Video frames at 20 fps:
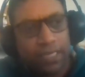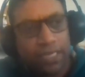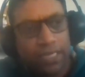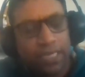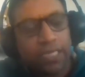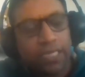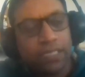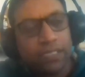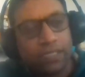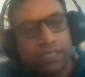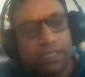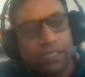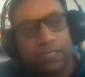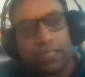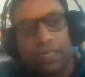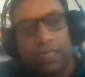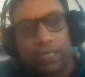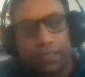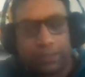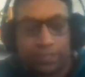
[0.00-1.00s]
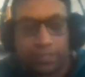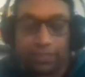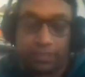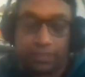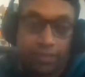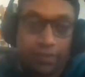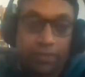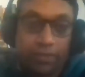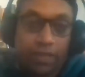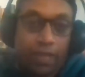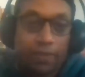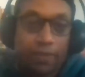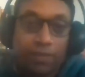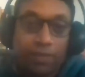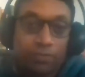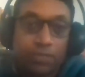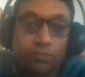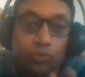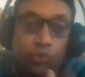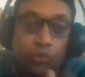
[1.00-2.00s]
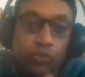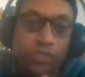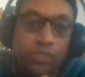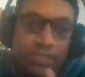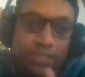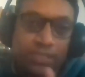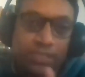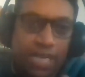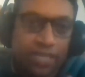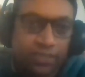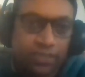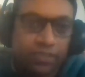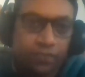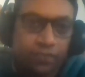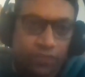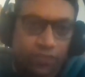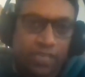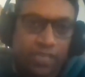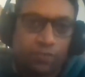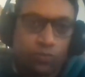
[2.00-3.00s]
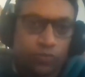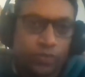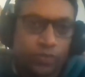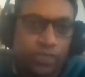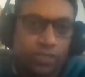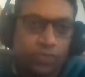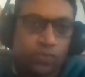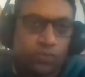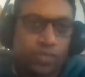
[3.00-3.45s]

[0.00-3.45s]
is, I'm using a Gandhian frame over here.